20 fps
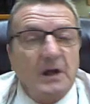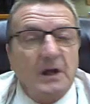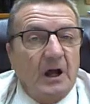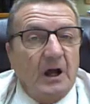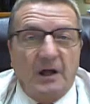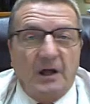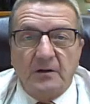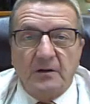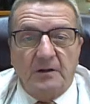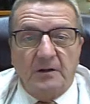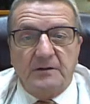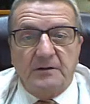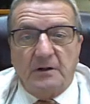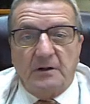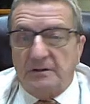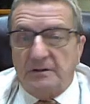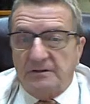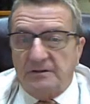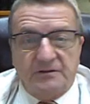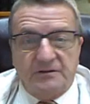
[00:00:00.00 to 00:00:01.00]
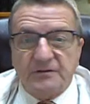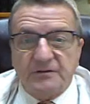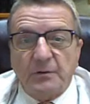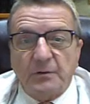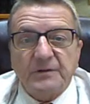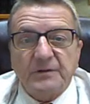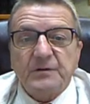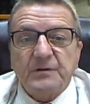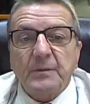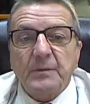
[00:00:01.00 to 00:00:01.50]
There's only
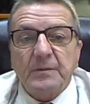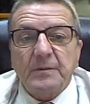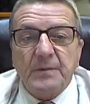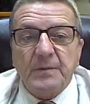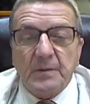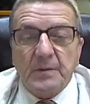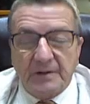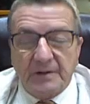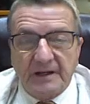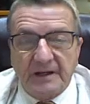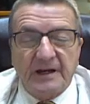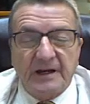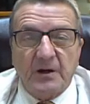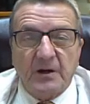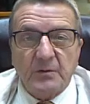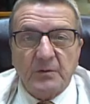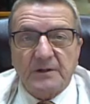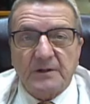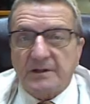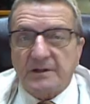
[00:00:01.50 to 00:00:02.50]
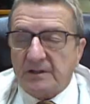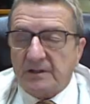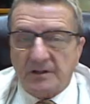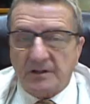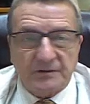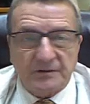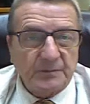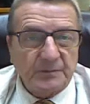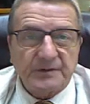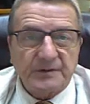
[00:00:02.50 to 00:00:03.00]
so many people in an area that
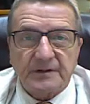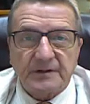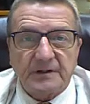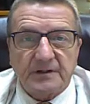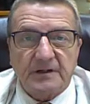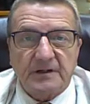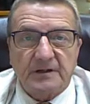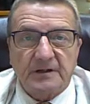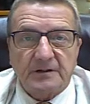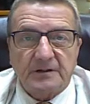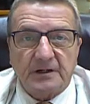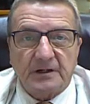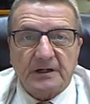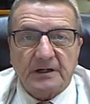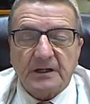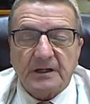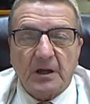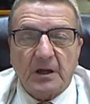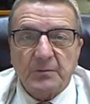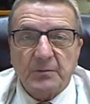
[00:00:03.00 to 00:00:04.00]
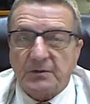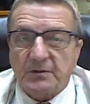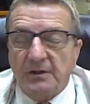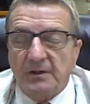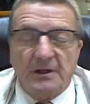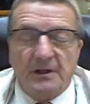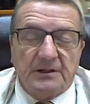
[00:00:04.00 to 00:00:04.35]
customers are gonna come.